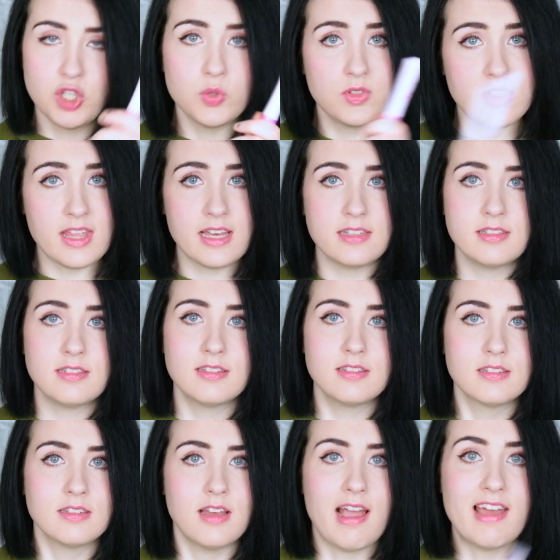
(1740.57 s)
use
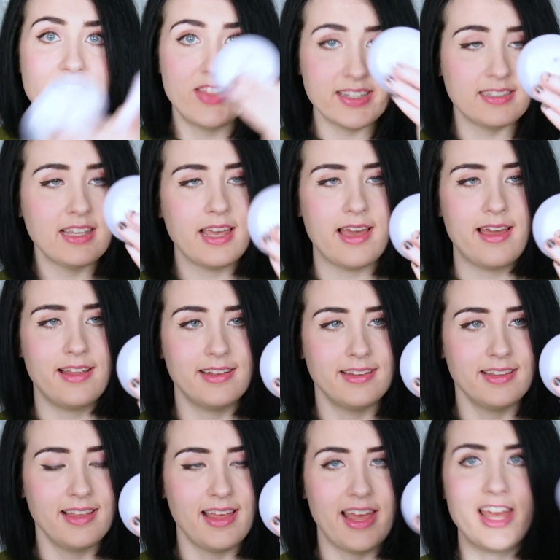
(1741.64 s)
this and this again
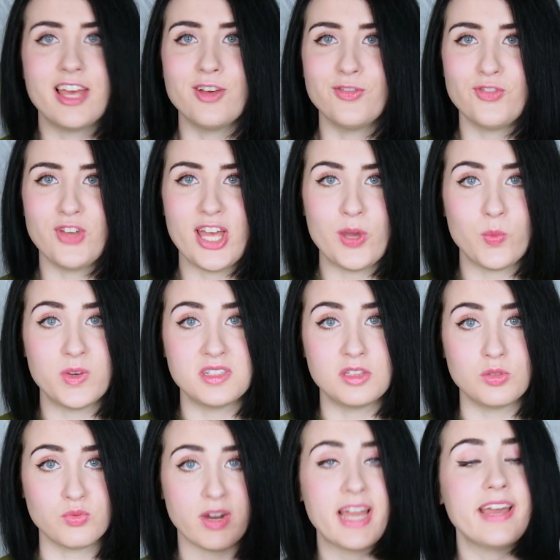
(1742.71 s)
if it was
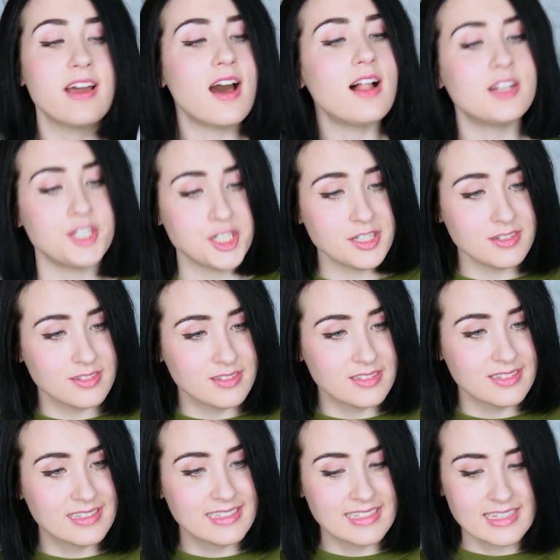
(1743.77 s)
the right color.
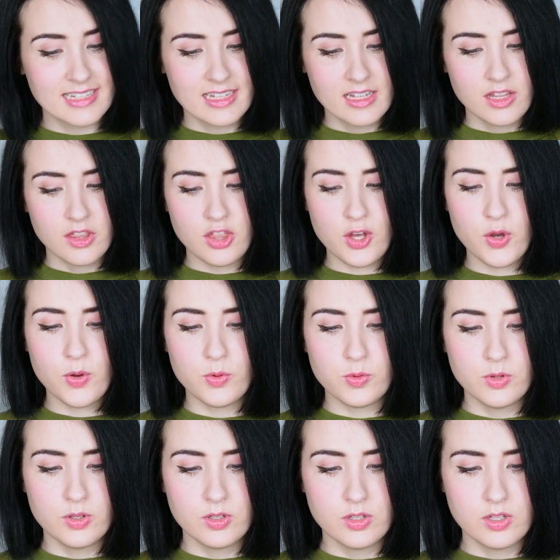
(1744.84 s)
Though,
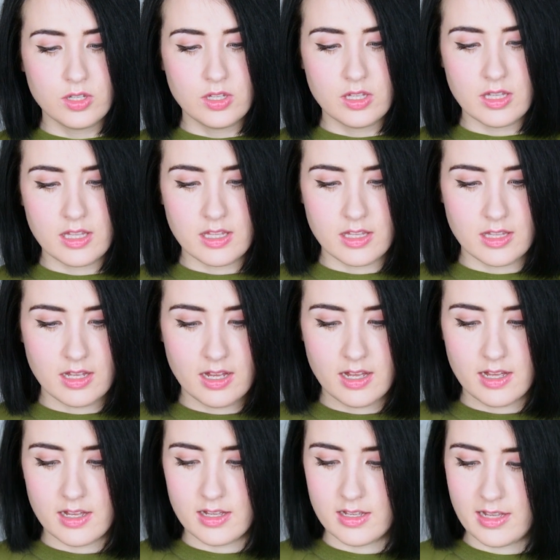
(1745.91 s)

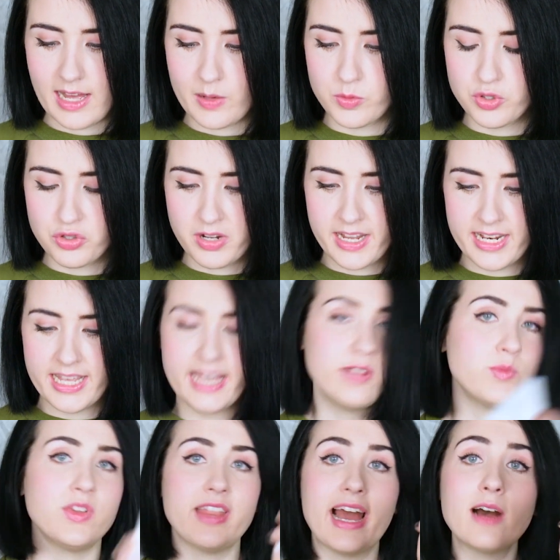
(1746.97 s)
I would try it
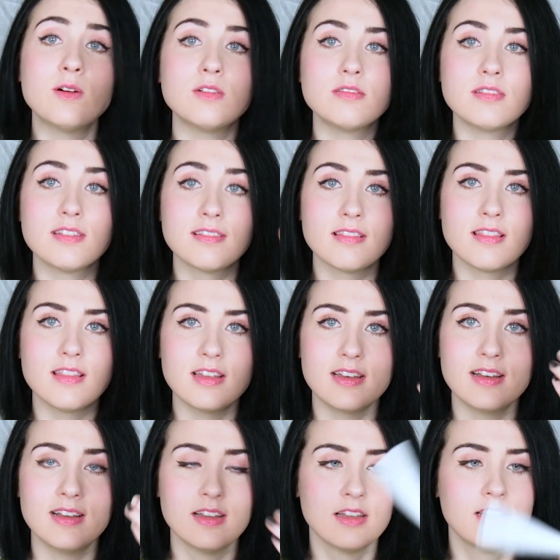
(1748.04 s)
again without
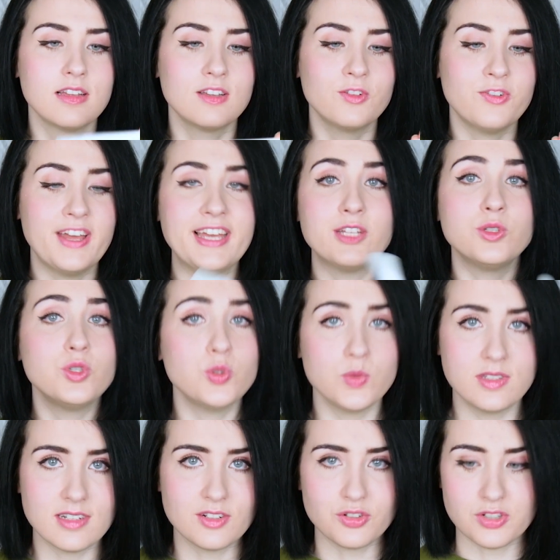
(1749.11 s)
the fake
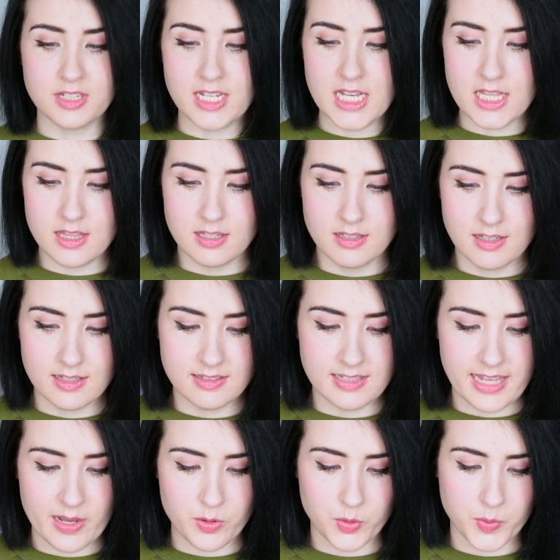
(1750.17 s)
nudes underneath and
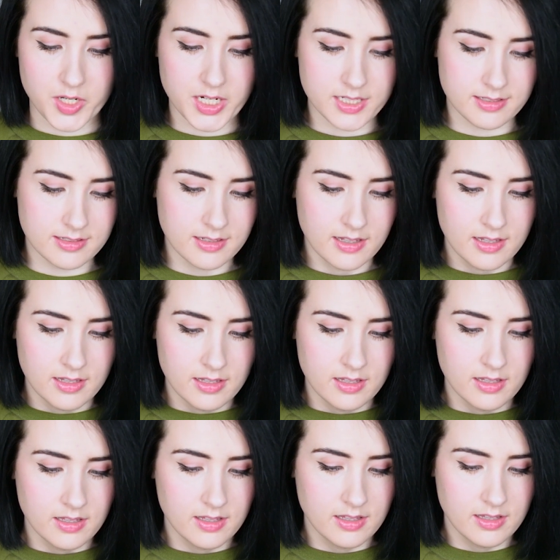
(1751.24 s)
see how it works. Are you
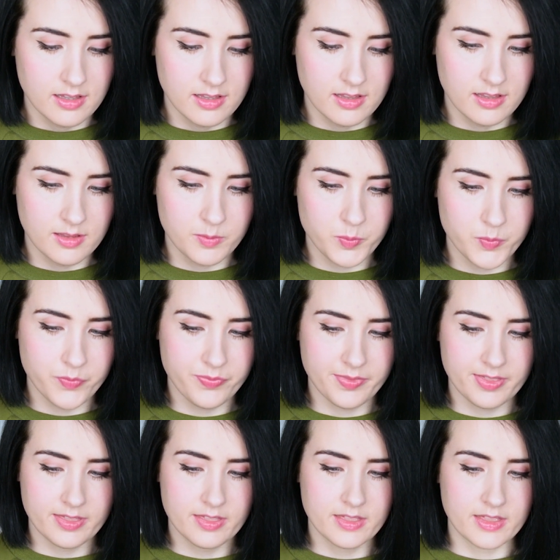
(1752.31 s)
saying the fake news
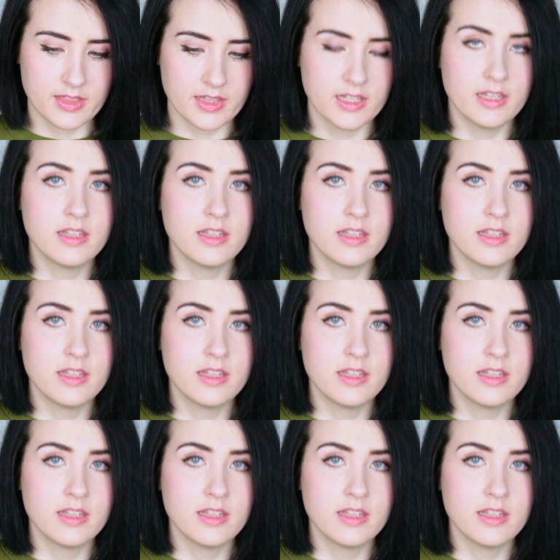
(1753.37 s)
was fake?